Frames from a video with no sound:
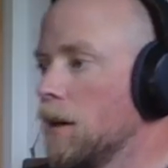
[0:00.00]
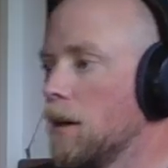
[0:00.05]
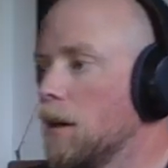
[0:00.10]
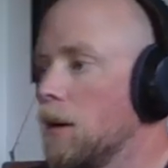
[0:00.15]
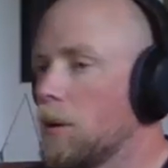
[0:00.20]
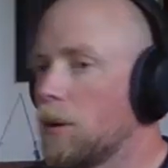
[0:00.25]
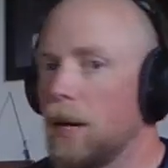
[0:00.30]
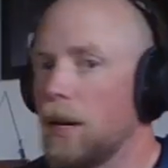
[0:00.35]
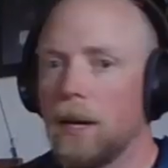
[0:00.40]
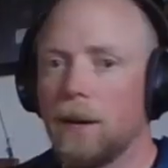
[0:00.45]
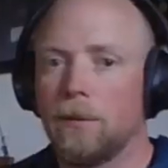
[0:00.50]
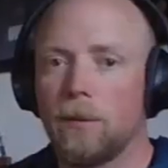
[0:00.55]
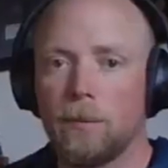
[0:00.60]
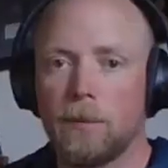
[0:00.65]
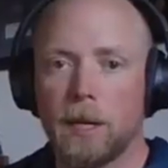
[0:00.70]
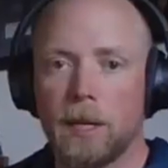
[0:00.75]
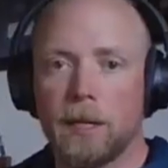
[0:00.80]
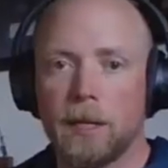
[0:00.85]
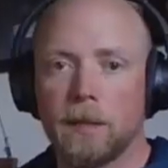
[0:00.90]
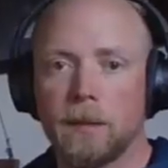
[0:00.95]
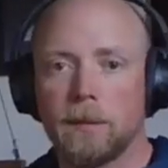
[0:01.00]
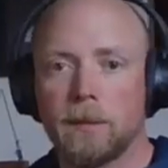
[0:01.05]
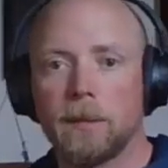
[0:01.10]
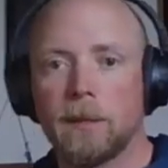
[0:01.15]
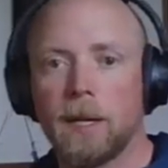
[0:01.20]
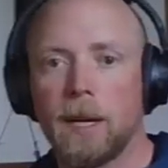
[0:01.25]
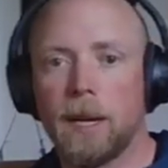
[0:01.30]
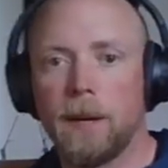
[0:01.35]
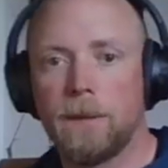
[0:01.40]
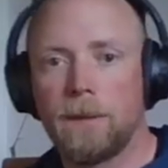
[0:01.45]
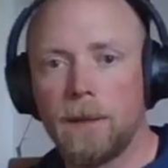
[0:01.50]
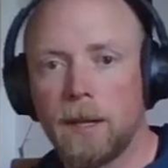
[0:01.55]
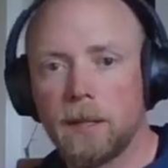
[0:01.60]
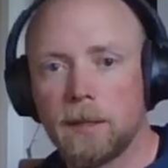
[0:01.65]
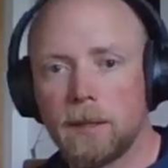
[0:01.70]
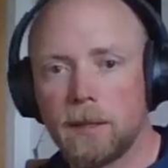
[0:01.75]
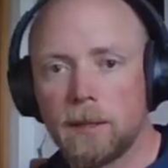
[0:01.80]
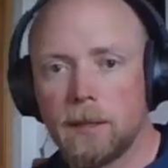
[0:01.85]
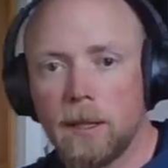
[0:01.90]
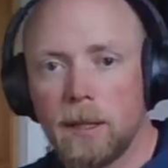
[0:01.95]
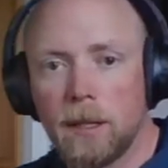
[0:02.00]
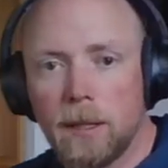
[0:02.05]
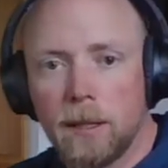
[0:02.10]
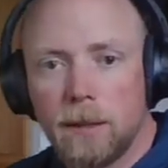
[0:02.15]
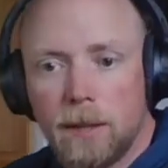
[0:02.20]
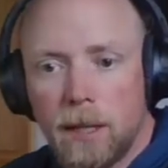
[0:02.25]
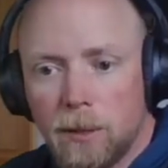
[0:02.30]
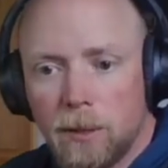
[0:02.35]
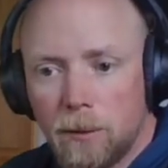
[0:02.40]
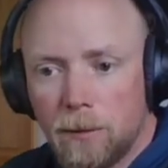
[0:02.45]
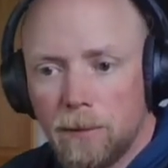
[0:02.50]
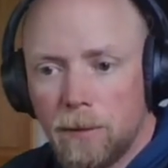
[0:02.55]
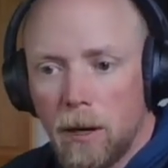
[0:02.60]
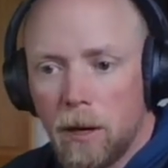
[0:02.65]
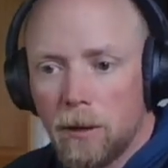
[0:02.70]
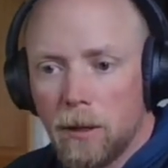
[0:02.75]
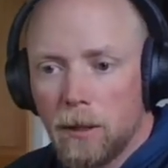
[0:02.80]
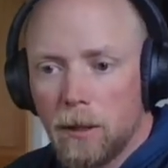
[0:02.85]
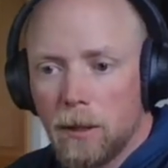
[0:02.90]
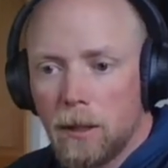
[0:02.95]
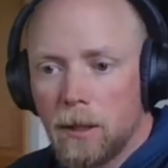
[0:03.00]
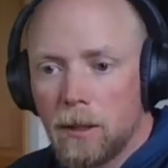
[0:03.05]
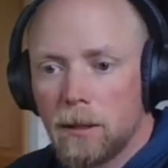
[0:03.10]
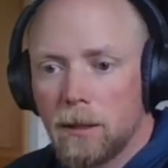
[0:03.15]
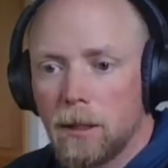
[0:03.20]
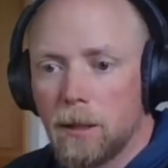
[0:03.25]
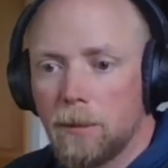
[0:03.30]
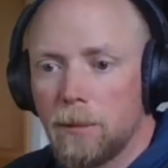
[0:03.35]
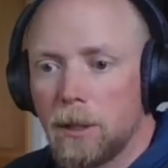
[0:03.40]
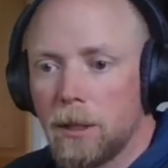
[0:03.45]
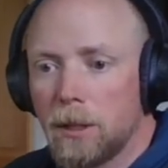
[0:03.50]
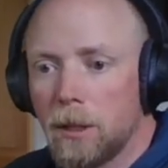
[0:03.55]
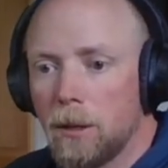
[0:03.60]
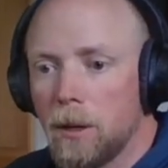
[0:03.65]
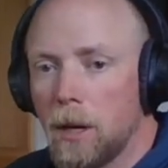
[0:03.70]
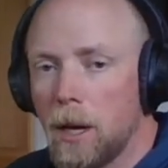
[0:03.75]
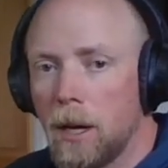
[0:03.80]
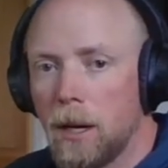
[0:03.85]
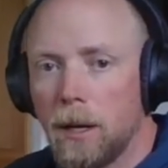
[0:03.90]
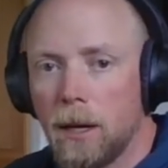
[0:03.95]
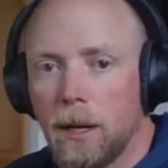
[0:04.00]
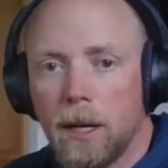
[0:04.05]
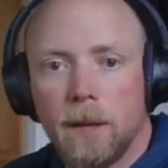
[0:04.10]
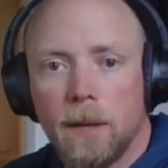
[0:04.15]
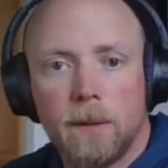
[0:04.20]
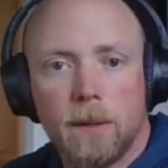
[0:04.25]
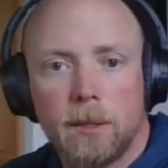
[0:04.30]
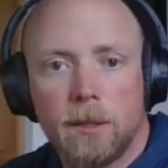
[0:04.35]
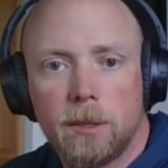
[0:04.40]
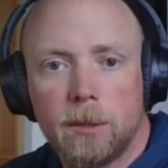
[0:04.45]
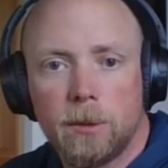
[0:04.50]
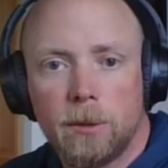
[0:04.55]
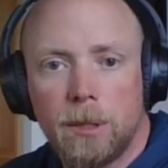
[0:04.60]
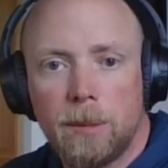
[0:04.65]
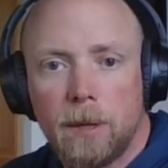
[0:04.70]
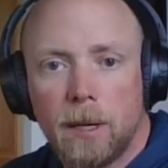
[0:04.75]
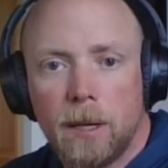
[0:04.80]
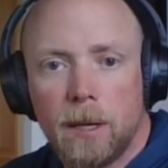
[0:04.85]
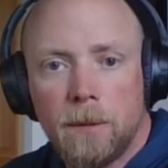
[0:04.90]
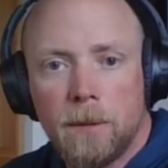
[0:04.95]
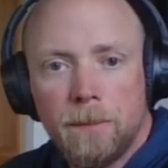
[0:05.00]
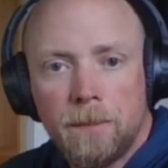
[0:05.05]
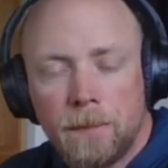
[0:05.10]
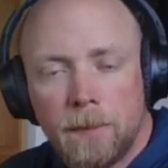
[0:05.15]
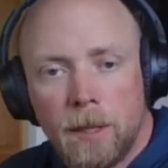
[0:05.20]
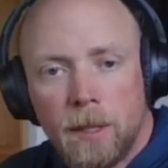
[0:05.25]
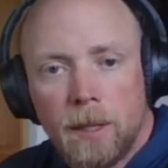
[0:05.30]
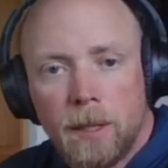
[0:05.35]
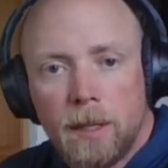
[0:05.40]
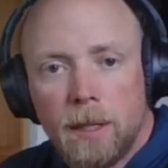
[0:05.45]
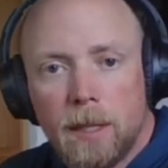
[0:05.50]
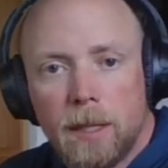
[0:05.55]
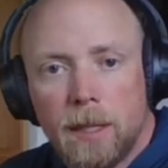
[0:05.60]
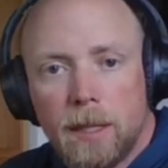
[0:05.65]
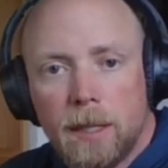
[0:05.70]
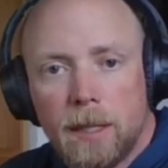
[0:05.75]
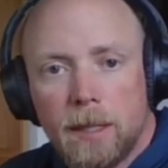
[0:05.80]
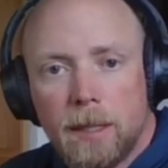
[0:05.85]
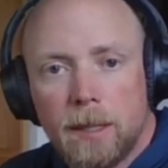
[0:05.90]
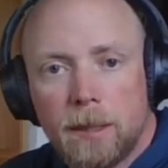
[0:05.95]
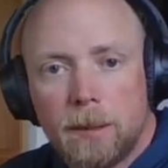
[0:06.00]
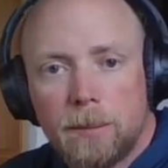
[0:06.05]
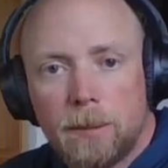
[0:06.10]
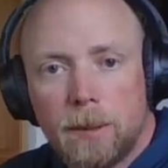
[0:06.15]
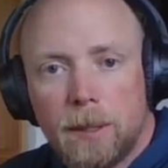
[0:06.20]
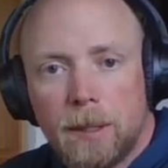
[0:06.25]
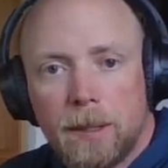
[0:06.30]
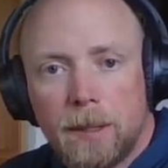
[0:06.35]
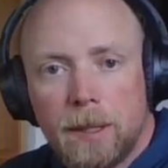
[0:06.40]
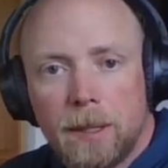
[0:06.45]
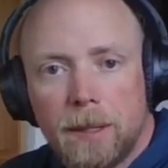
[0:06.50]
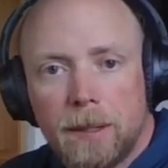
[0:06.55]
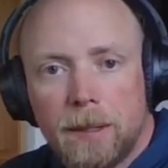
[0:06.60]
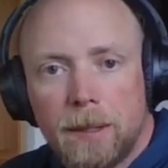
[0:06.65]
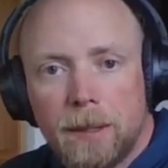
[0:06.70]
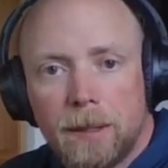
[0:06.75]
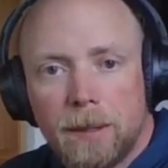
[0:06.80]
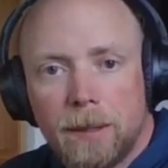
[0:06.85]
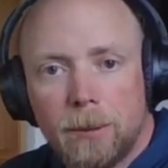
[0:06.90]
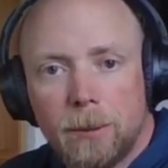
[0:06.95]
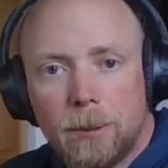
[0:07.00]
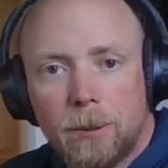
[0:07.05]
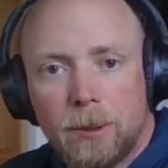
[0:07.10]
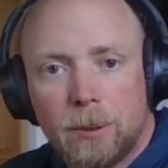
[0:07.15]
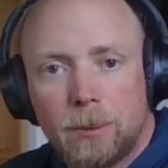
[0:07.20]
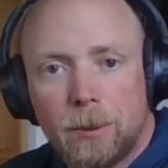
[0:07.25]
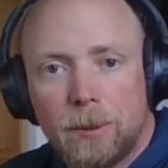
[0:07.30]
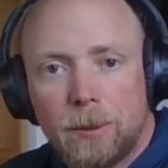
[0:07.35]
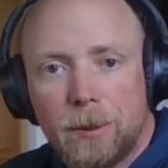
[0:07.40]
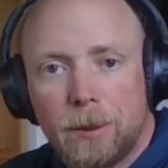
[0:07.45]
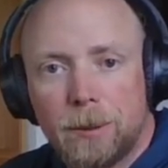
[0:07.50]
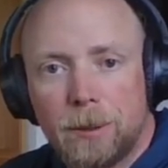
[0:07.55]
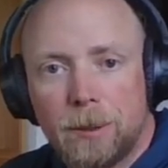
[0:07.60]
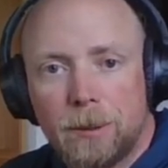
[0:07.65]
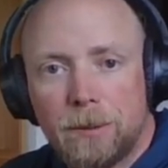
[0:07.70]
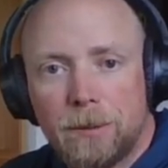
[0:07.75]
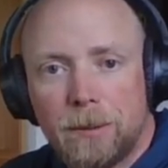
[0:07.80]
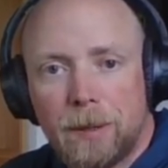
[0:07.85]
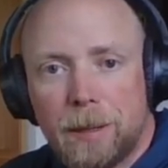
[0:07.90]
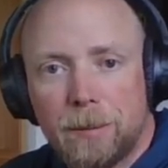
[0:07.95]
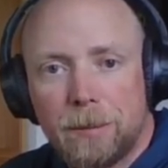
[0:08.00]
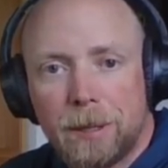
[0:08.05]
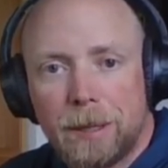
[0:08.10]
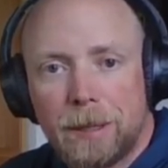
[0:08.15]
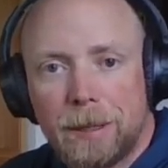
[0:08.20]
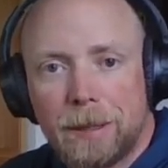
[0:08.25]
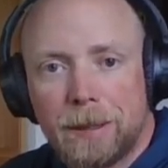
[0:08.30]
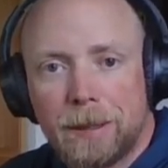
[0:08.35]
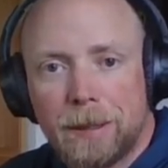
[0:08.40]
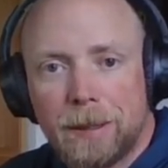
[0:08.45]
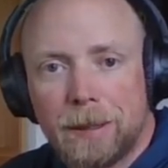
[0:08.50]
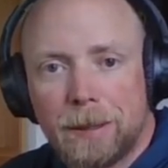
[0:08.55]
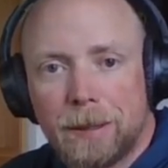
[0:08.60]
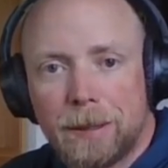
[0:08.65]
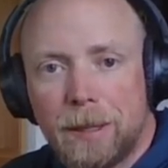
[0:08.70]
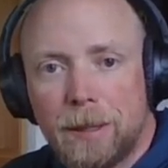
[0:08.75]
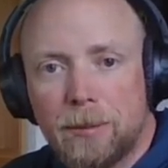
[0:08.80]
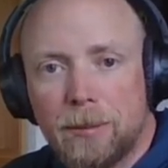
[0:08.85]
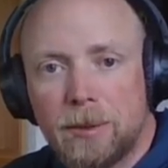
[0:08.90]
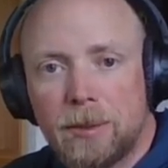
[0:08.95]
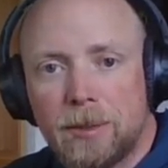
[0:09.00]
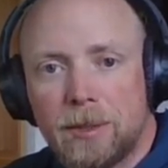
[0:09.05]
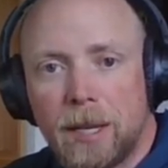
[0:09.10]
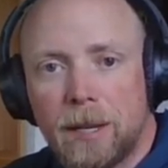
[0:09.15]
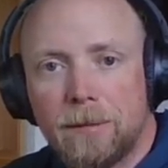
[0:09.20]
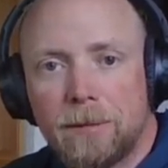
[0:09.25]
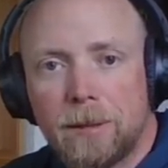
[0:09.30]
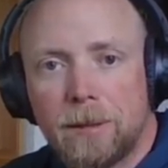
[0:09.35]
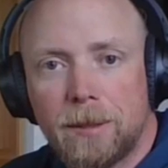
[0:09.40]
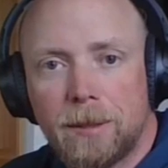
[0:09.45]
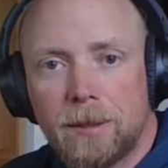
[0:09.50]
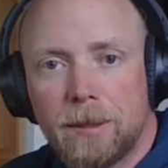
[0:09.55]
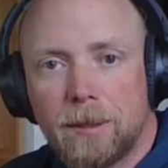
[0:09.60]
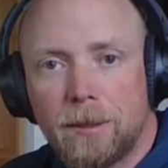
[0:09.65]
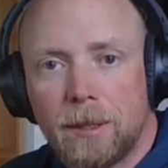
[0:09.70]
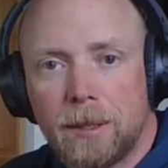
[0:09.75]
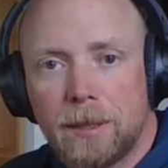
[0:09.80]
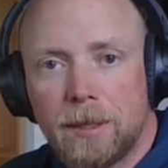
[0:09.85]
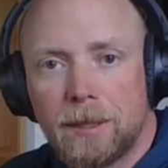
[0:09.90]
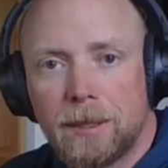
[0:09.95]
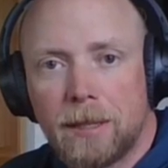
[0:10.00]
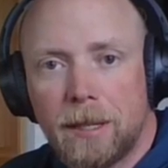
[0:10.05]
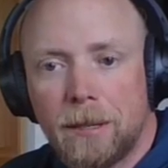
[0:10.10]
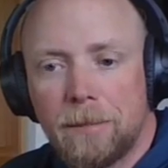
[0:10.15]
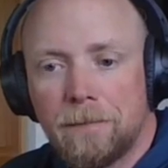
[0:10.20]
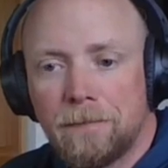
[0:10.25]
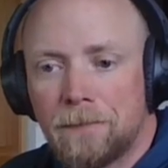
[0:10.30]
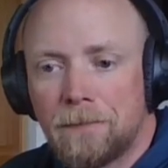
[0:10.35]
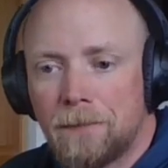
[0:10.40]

Okay, everybody. Hey, thanks. Uh, thanks for following along. I'm going to go ahead and end the stream now. Uh, I pray that uh, the Lord is with you and your family and uh, keeps you safe during this crazy time.